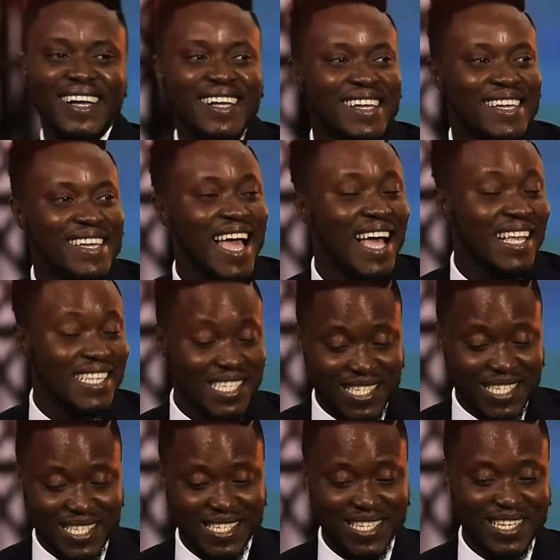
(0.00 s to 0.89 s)

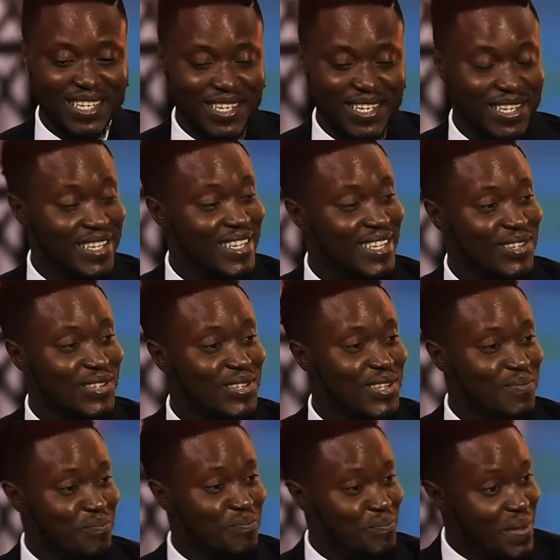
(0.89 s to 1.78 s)
Yes,
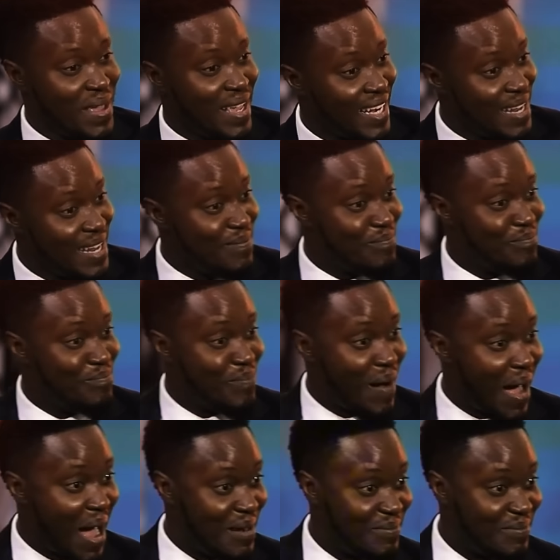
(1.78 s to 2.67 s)
using pink lip
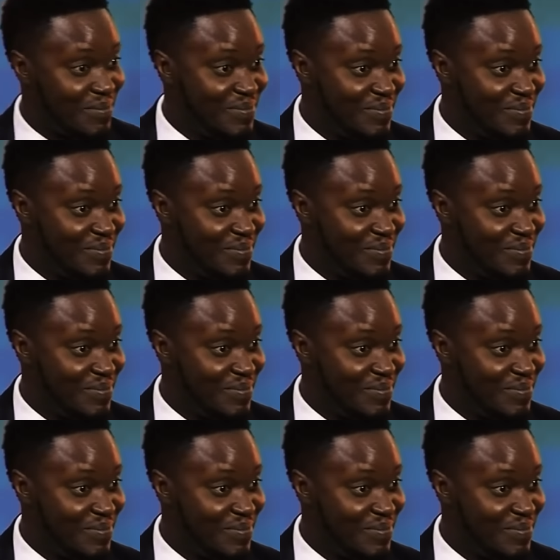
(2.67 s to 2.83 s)
balm.